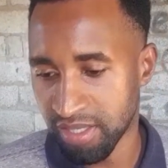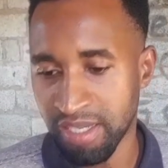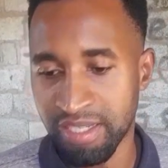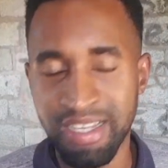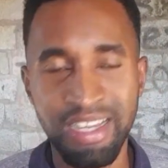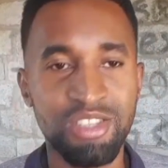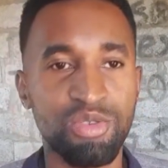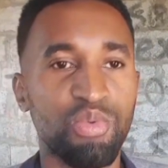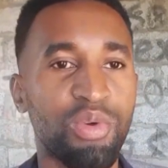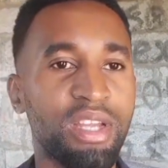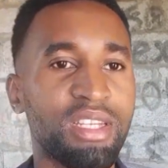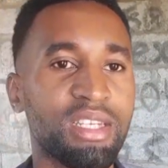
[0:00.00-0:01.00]
it gets
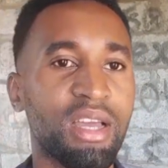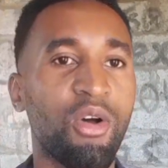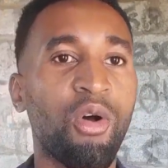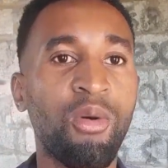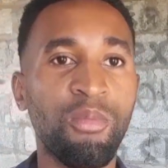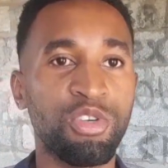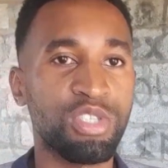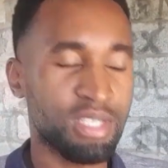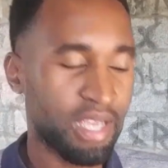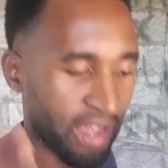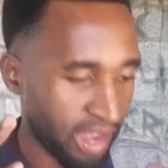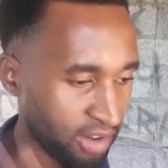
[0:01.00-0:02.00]
wet almost
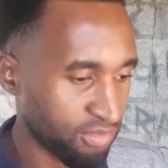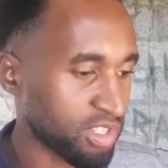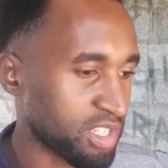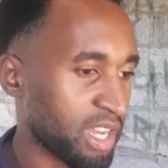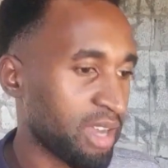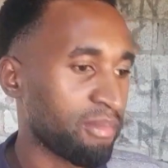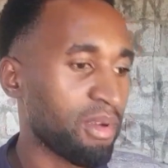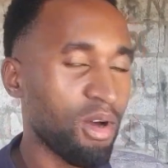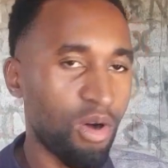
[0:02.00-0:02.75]
every time,